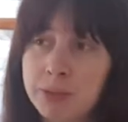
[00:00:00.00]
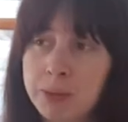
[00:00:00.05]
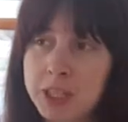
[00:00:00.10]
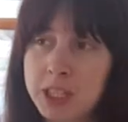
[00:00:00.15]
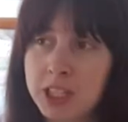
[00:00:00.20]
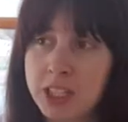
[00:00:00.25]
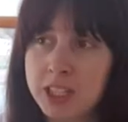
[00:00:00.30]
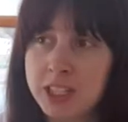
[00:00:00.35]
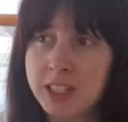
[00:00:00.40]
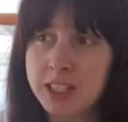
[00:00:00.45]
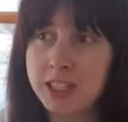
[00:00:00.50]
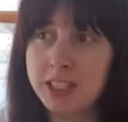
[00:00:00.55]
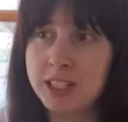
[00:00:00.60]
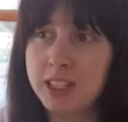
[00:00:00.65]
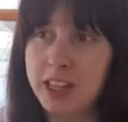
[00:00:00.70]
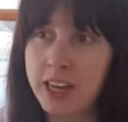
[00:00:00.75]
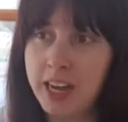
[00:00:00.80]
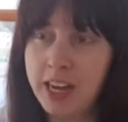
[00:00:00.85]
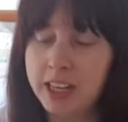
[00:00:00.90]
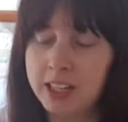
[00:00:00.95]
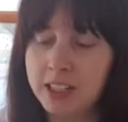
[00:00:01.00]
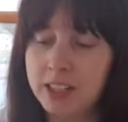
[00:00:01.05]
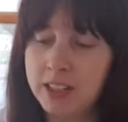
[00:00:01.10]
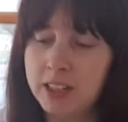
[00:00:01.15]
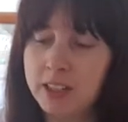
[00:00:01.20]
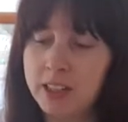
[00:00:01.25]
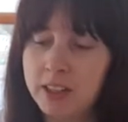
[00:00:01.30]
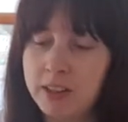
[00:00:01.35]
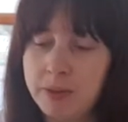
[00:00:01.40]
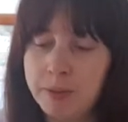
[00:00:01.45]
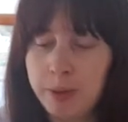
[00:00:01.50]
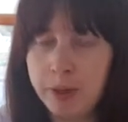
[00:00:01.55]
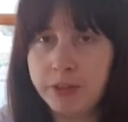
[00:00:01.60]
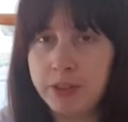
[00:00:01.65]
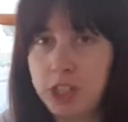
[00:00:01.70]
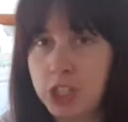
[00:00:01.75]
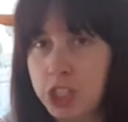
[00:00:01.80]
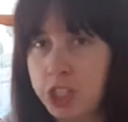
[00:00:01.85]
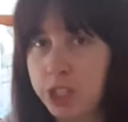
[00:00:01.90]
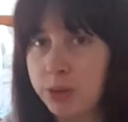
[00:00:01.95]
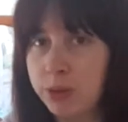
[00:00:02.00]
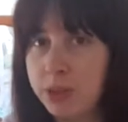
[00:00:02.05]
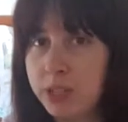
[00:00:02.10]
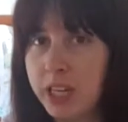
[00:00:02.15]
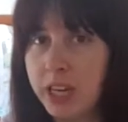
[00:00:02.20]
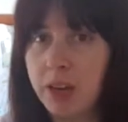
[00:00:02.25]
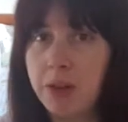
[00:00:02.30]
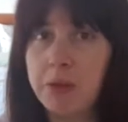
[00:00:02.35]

We just had a bit of a chill day.